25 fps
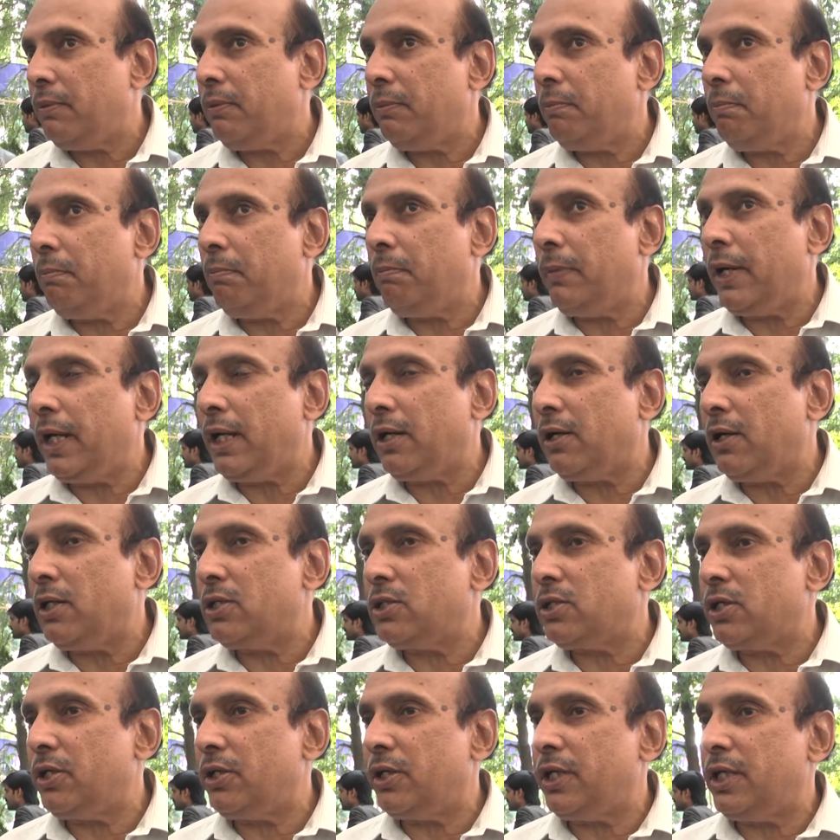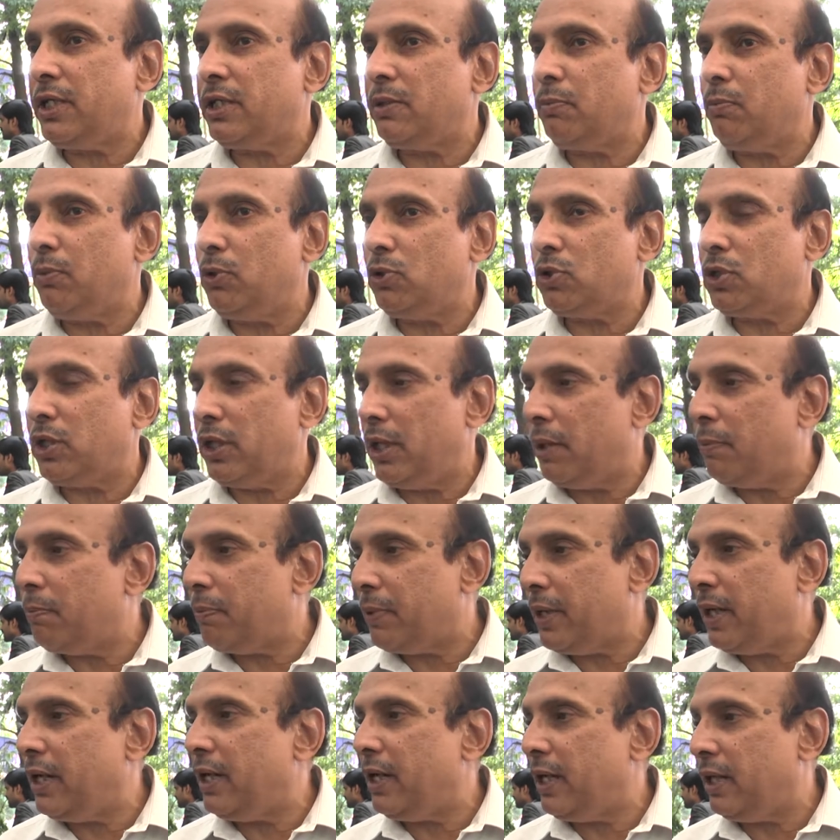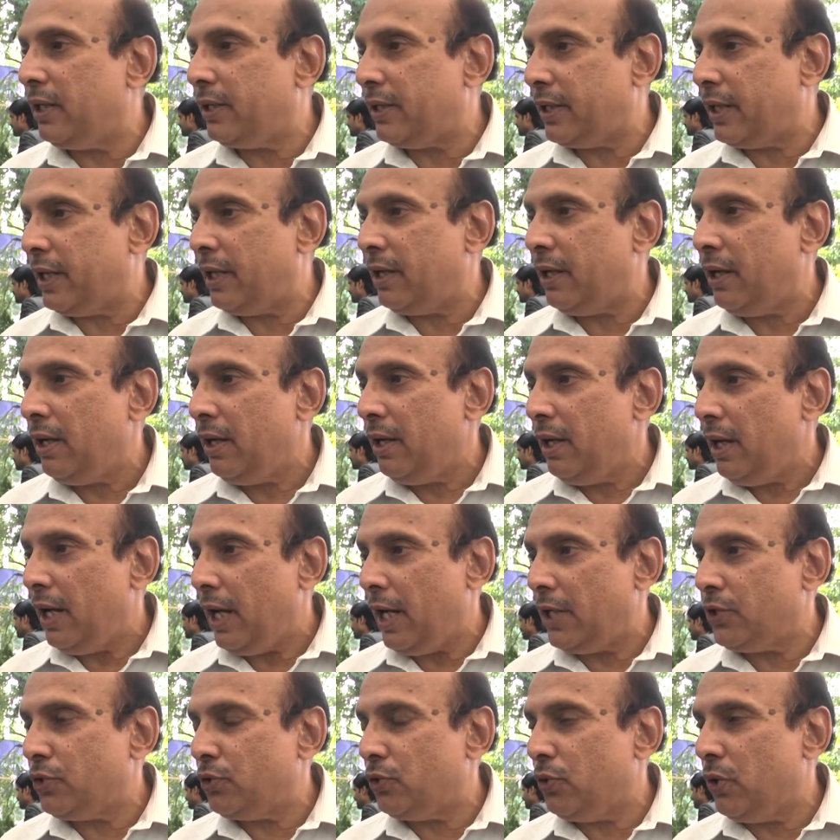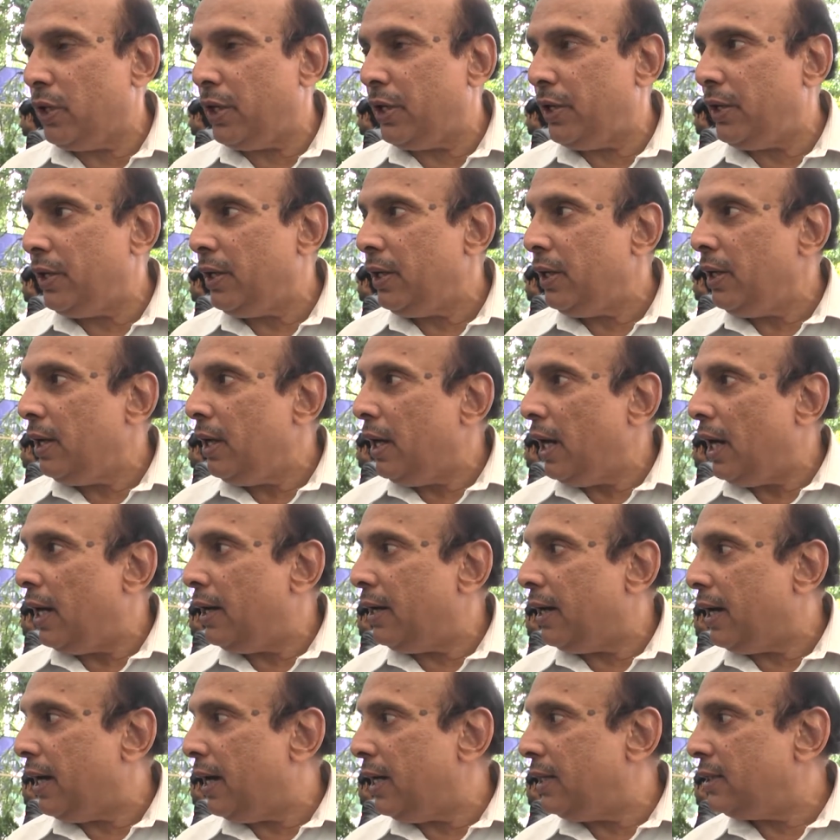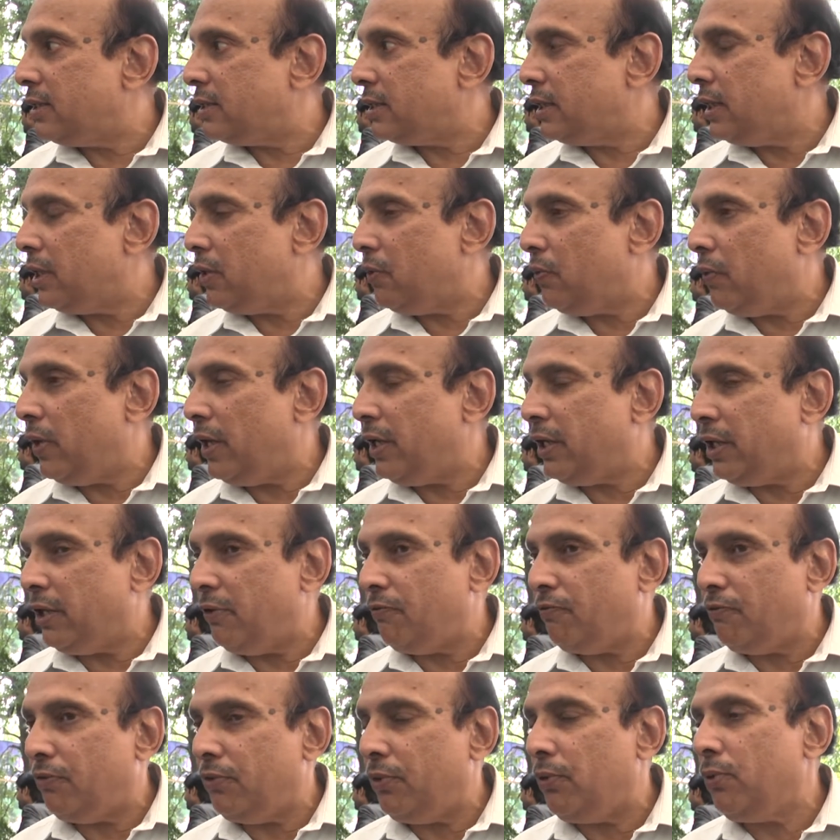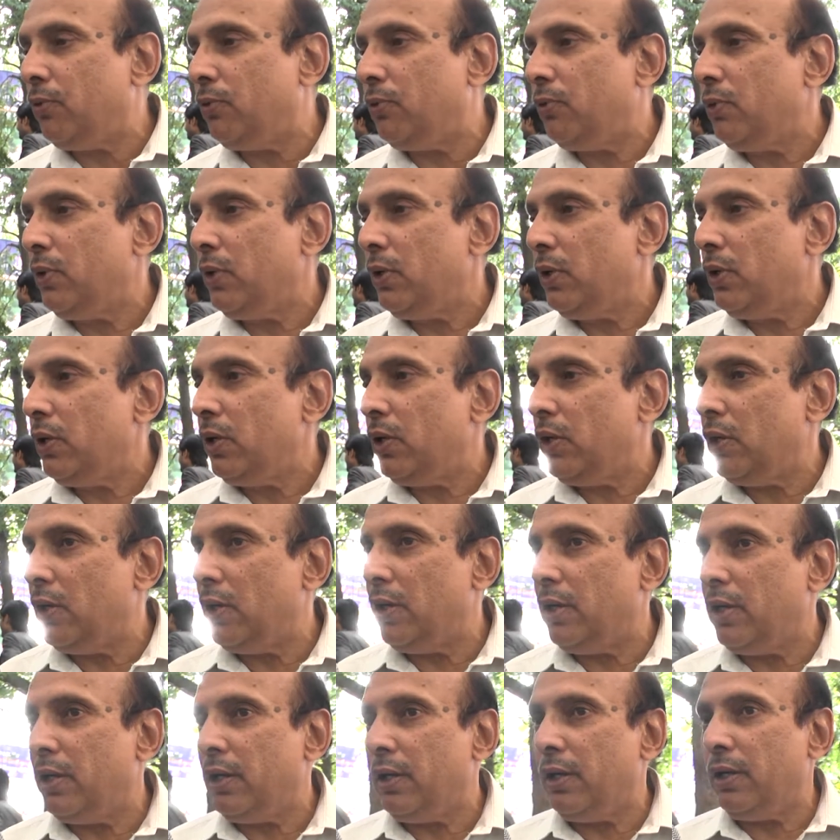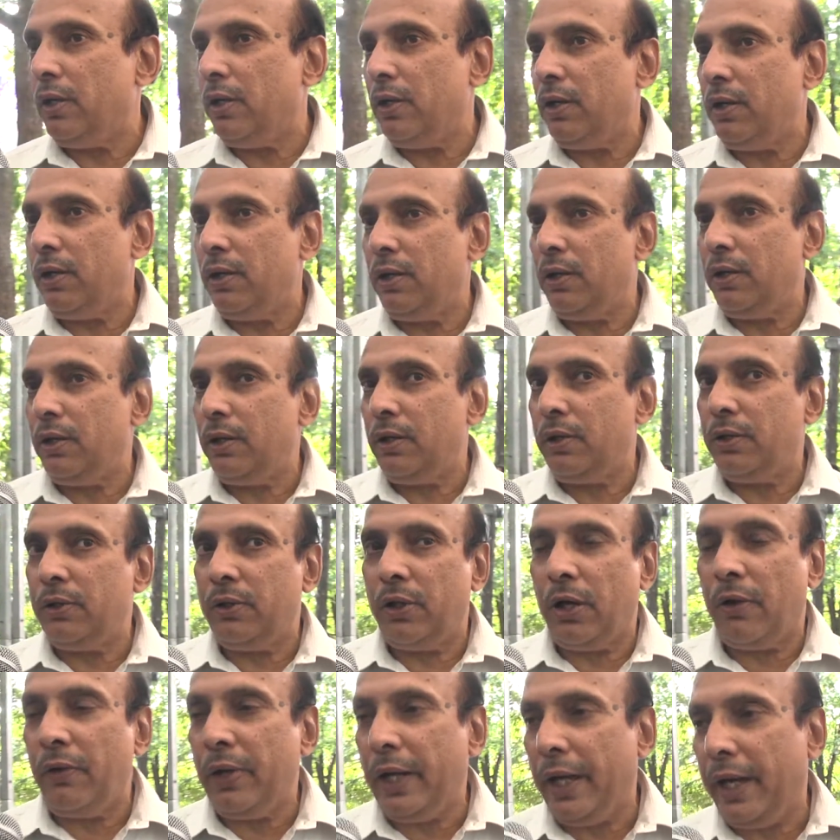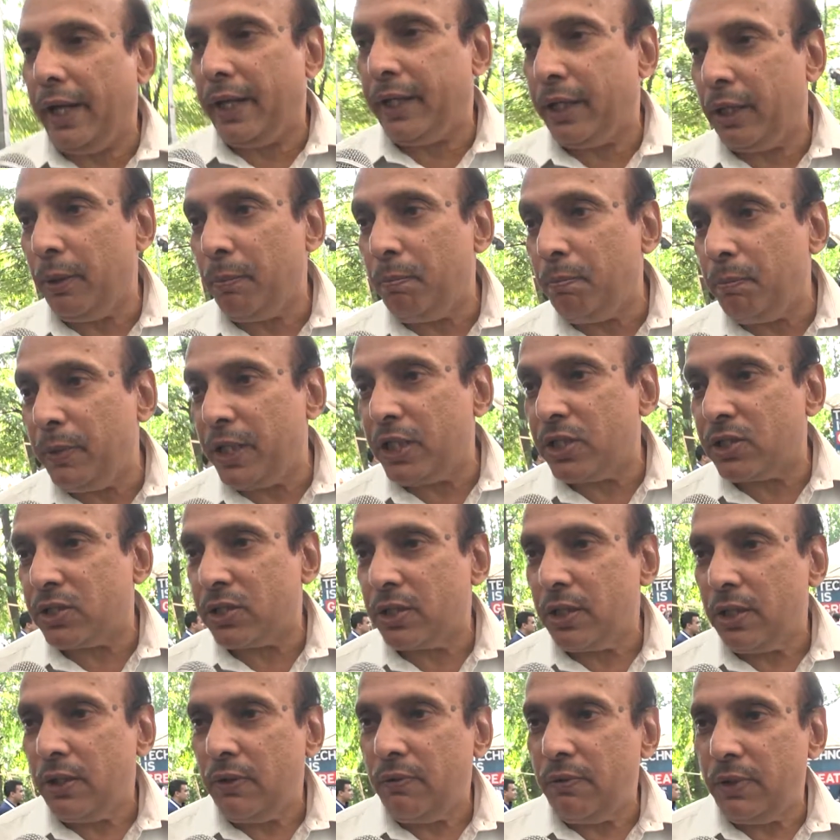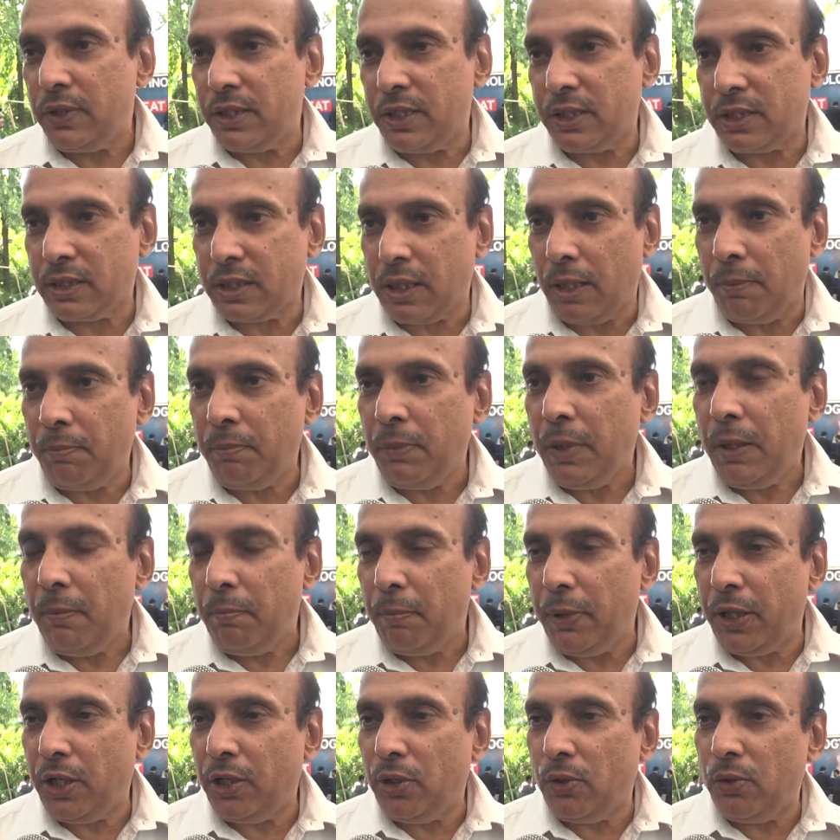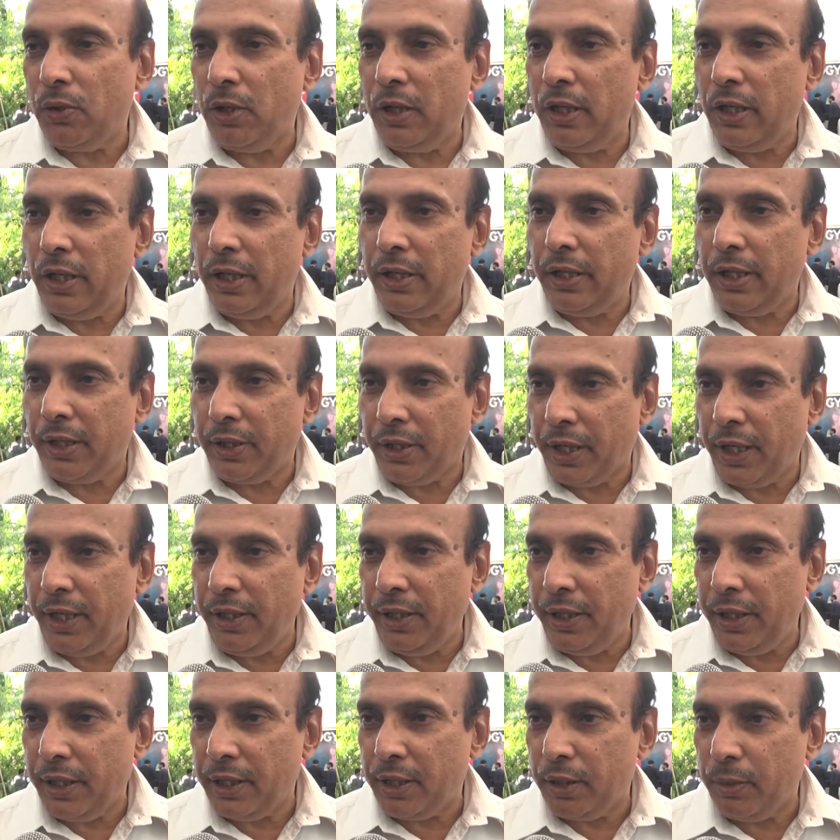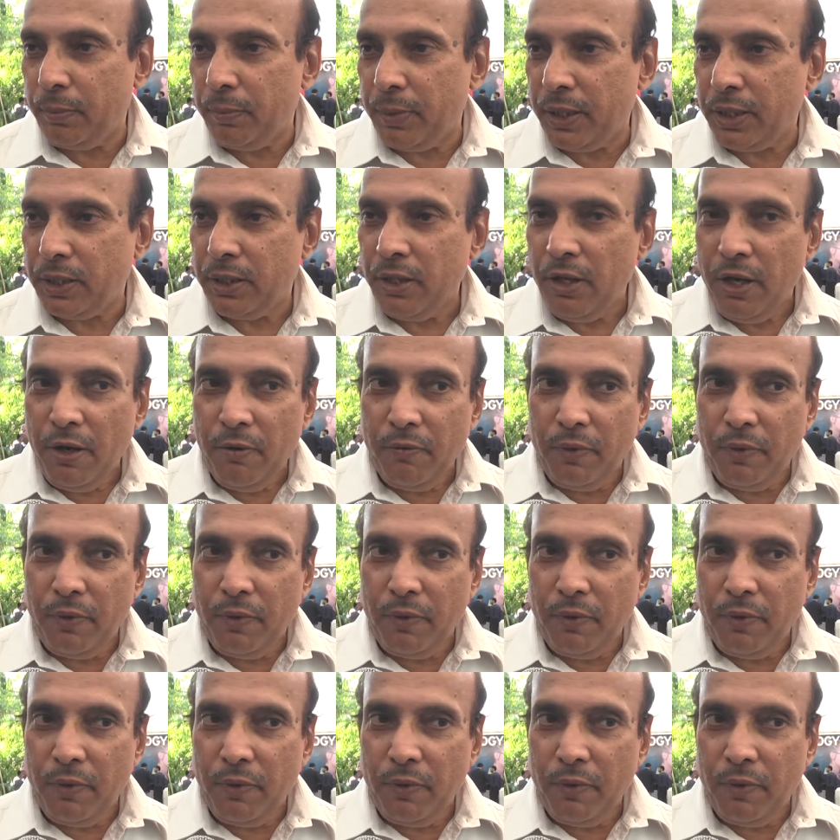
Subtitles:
My concentration mostly on pre-healthcare, as you heard, and I see quite a few now equipments which has come, particularly the tiny equipment.